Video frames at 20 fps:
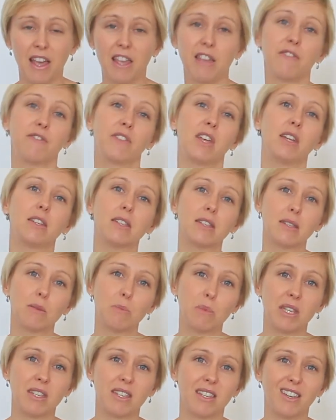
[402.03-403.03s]
If they're
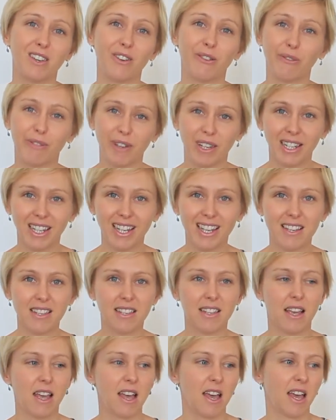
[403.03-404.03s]
dismissing your feelings,